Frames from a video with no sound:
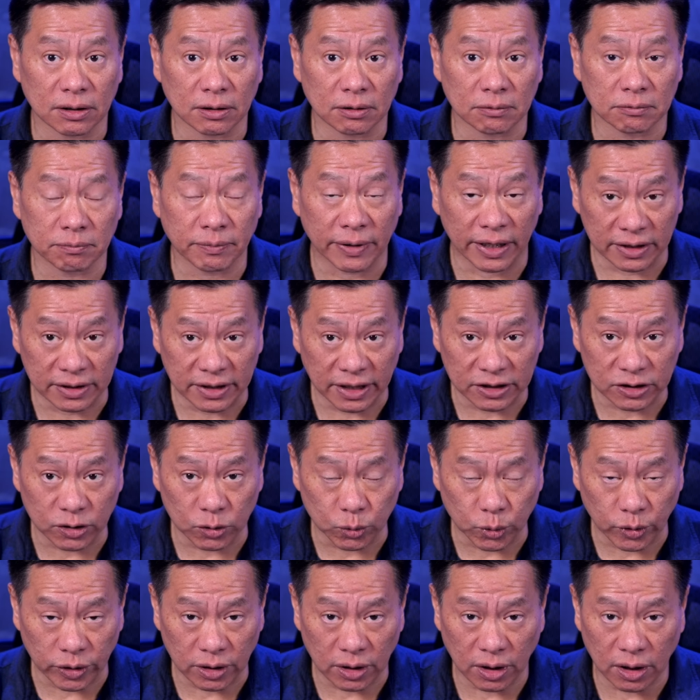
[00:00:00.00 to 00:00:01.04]
a
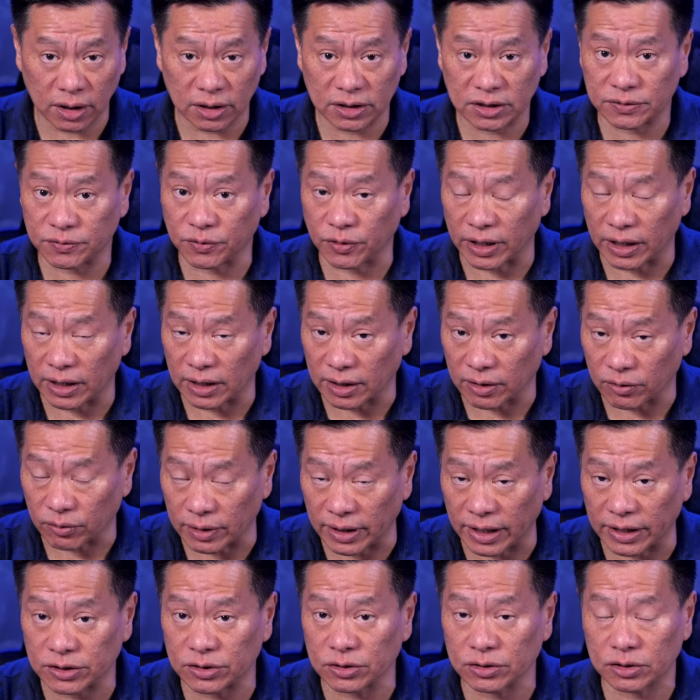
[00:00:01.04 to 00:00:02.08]
meditation Twin Hearts for healing a
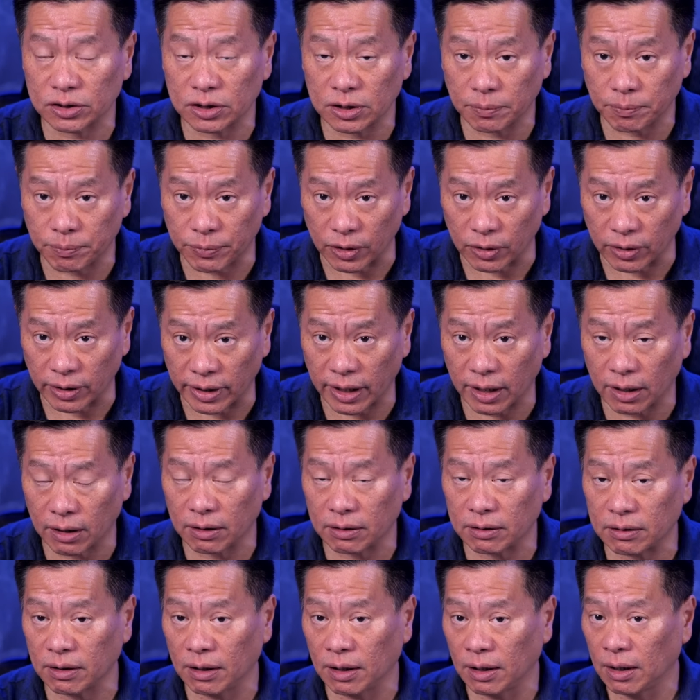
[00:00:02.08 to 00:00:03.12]
relationship, your
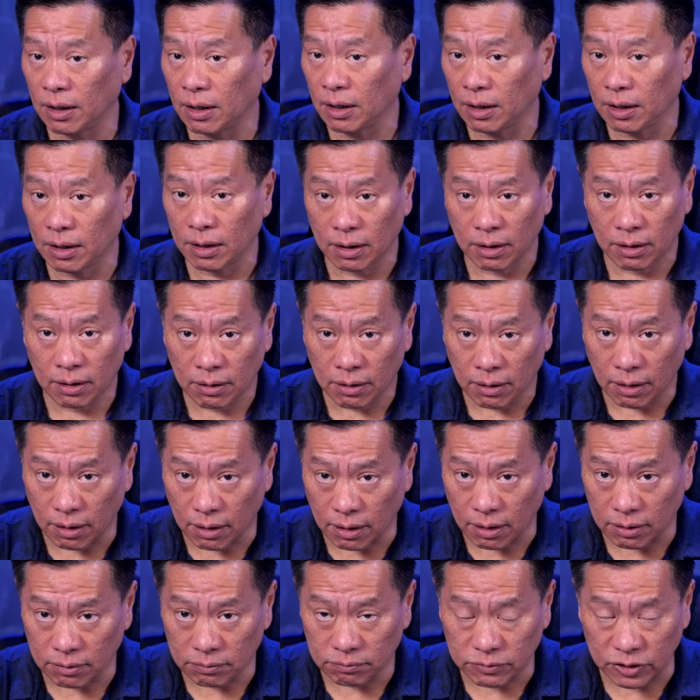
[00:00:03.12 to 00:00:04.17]
health,
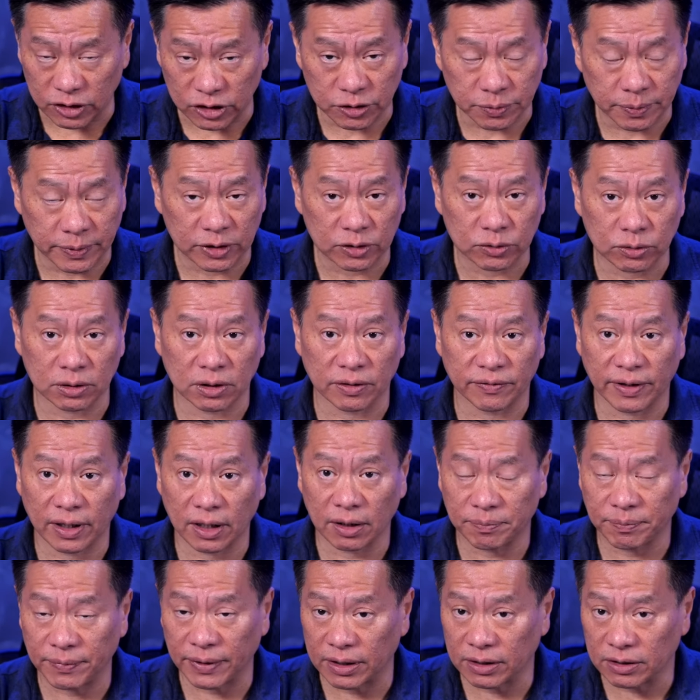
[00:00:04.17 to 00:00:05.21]
your spiritual
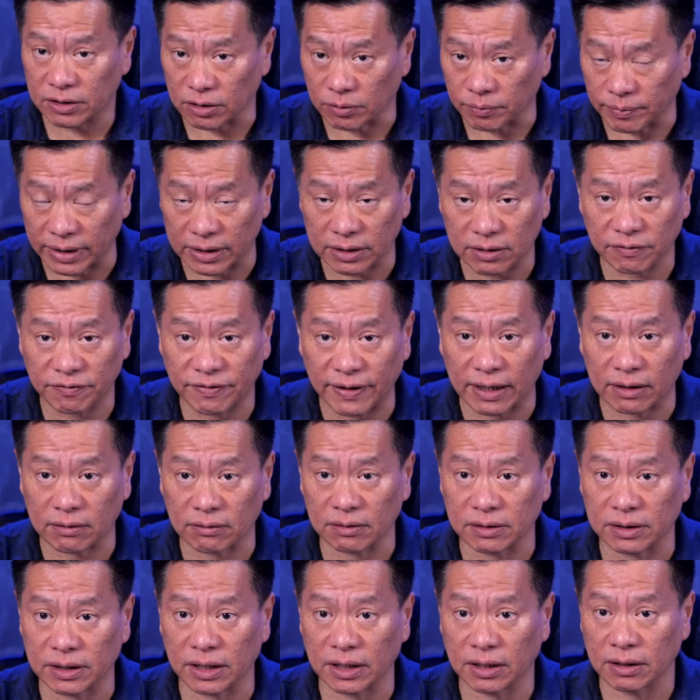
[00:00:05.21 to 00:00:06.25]
development, your mental
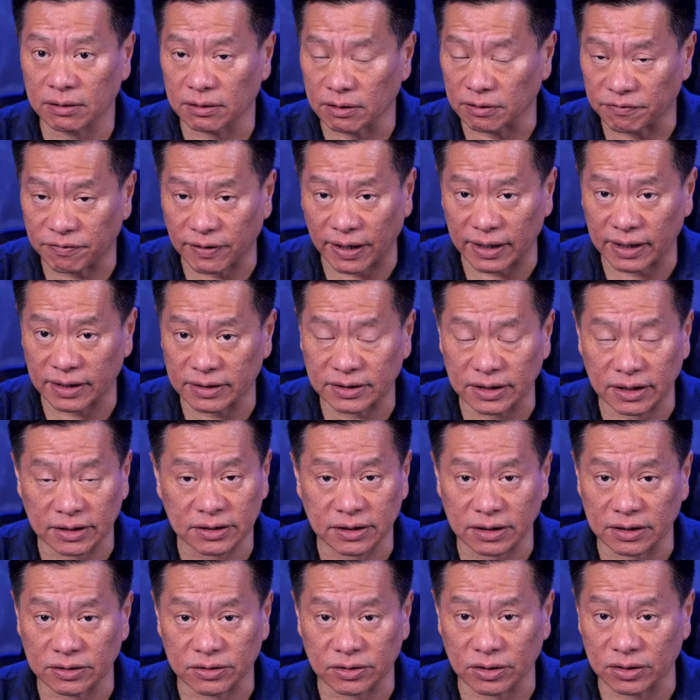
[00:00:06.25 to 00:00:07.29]
faculty, your
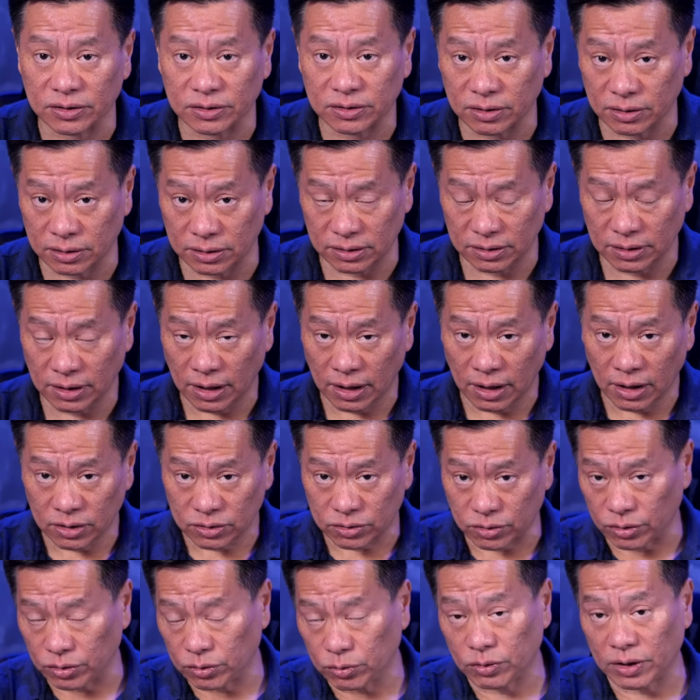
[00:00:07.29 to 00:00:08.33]
finances, and so on and so on.
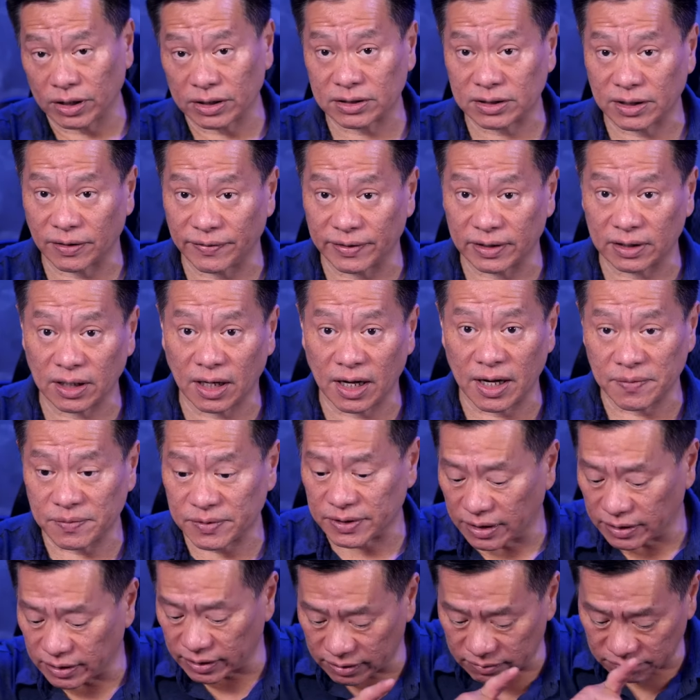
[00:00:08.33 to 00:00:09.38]
So you do that 7
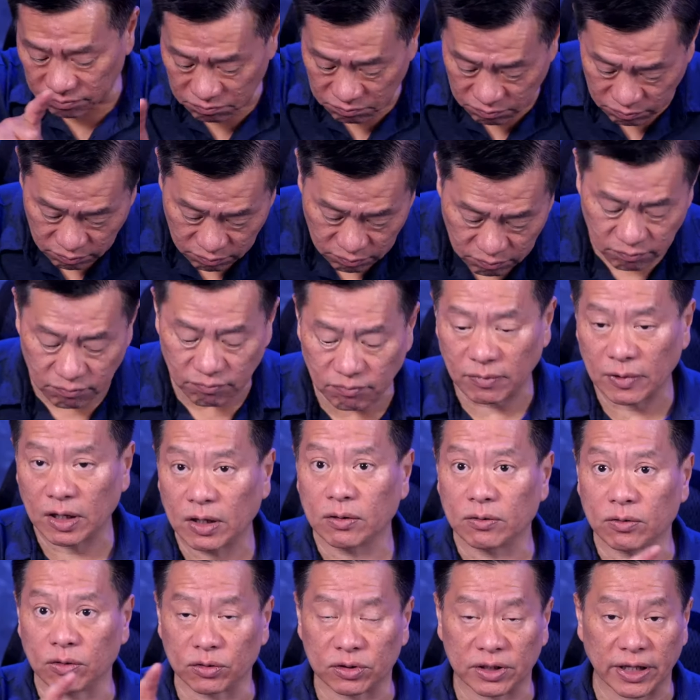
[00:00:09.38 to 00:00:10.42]
times, and it
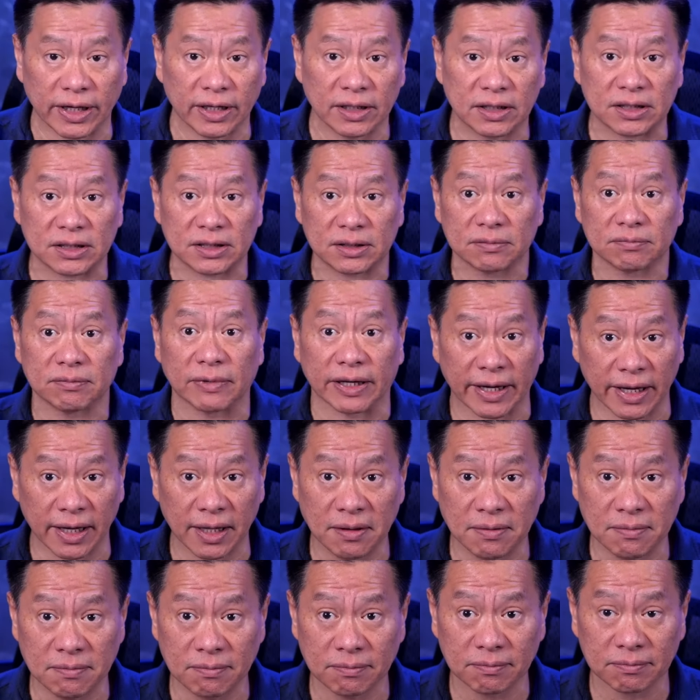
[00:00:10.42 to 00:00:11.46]
rotates
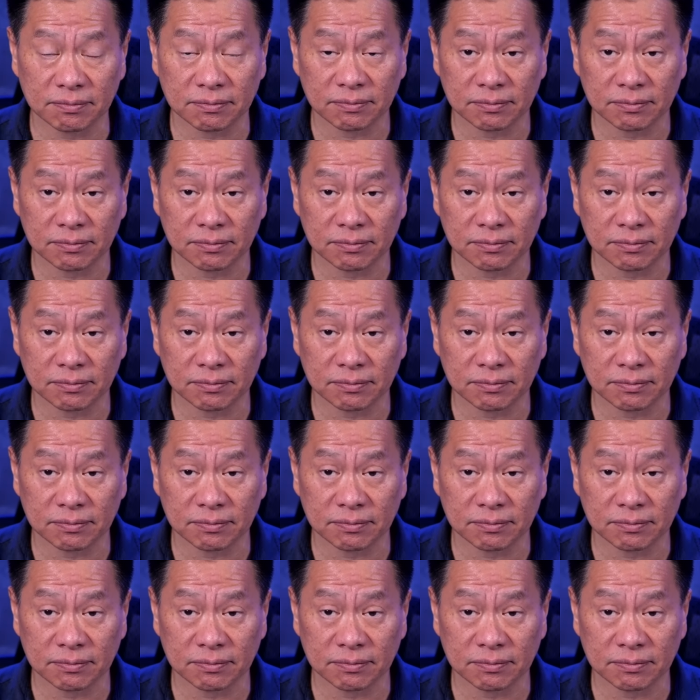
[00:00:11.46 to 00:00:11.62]
again.